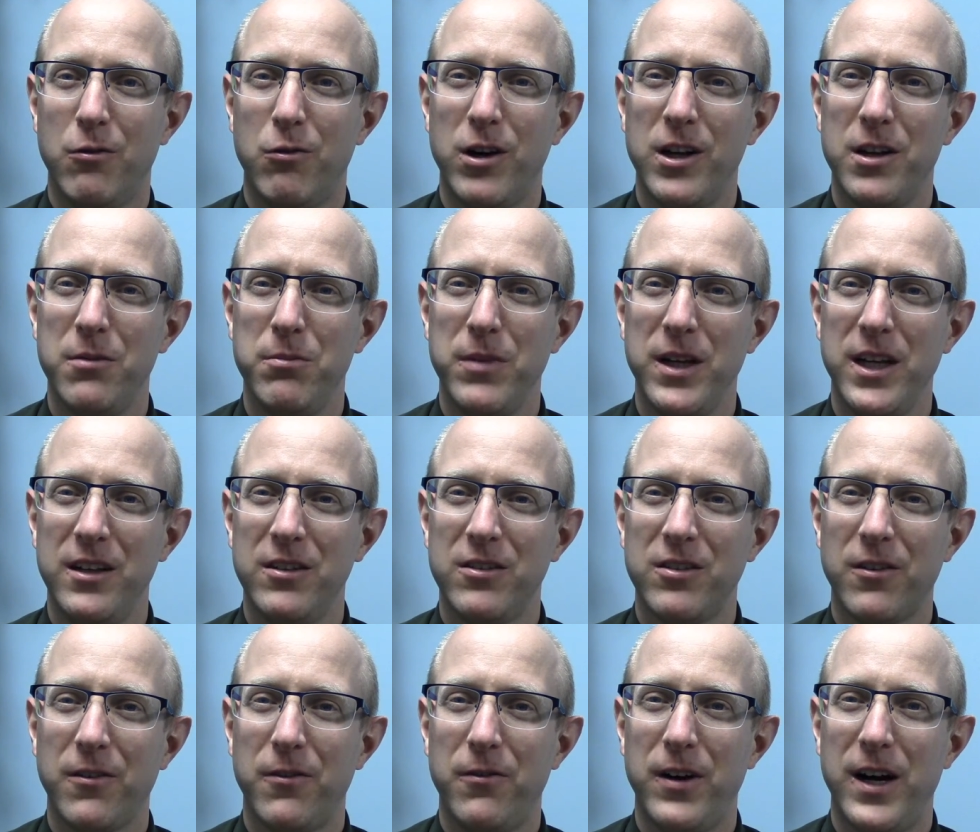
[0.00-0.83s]
what it
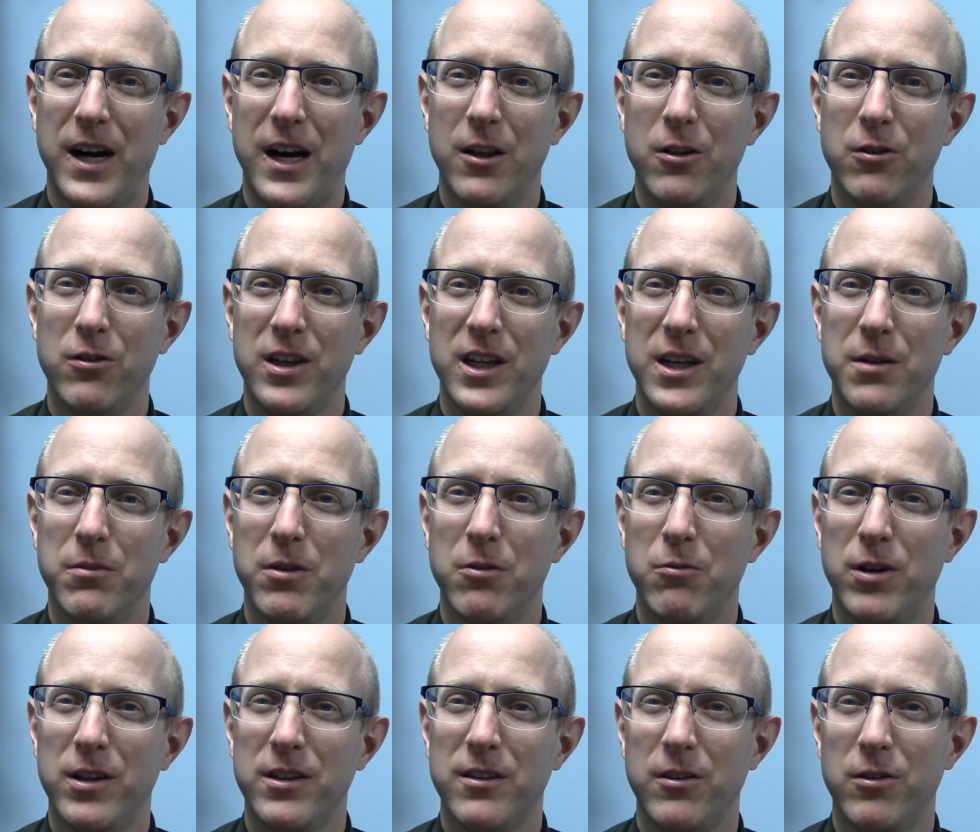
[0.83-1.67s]
means to follow him,
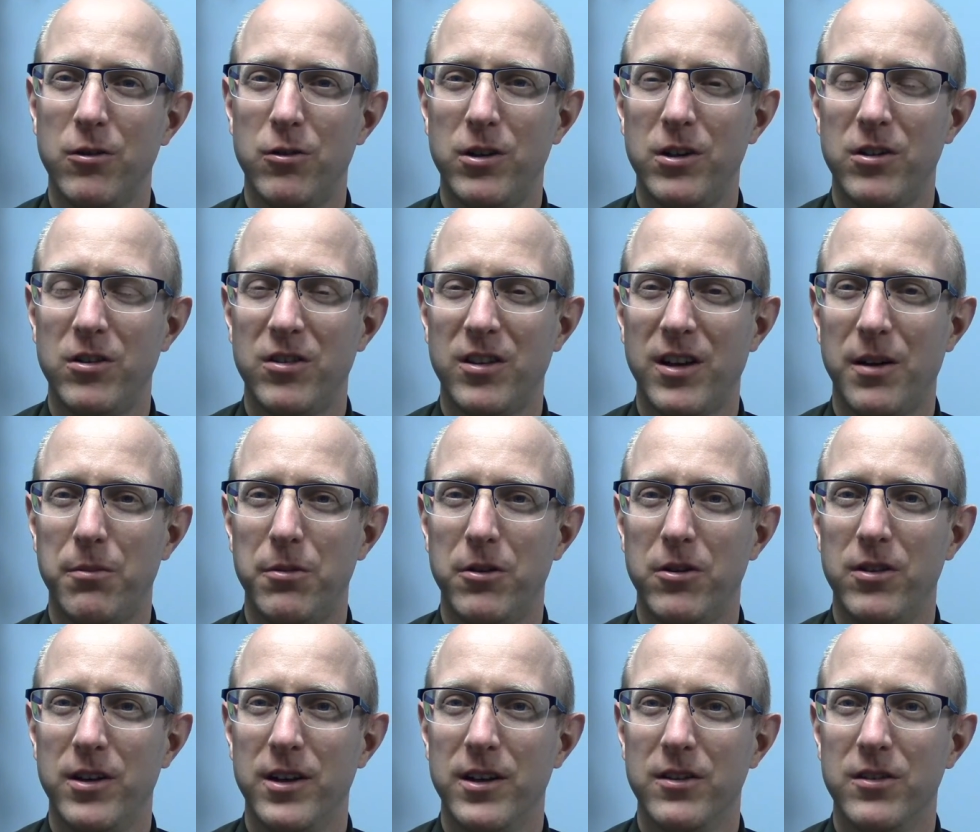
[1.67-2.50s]
and what the Lord's
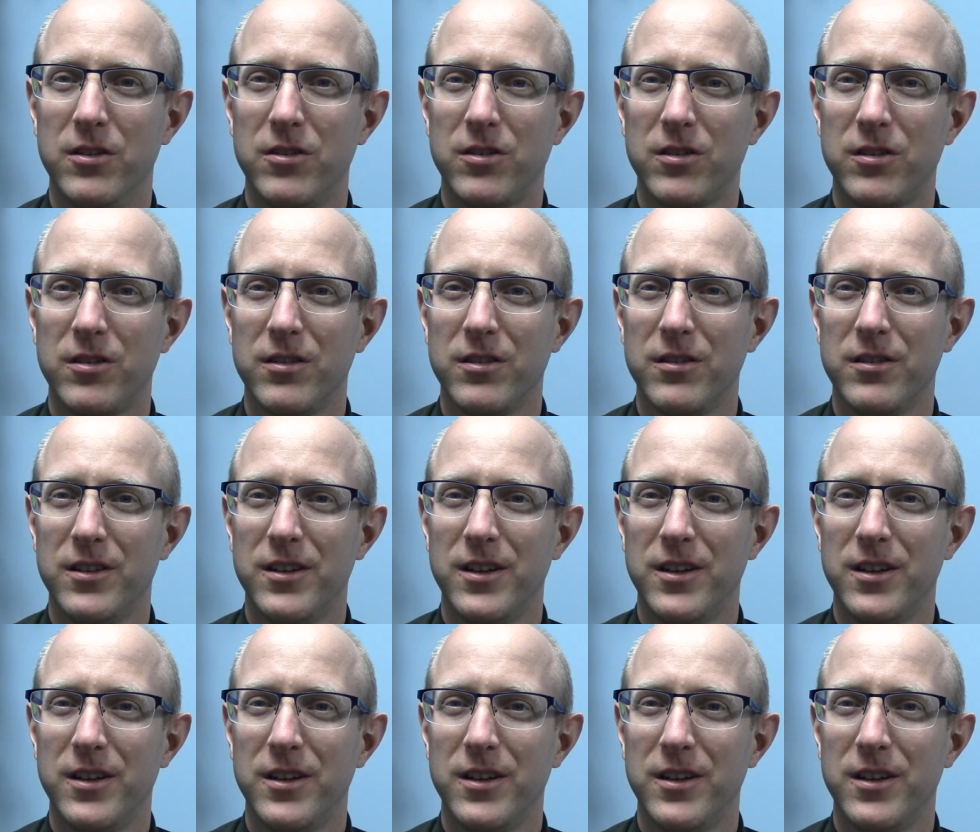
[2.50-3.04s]
Supper is.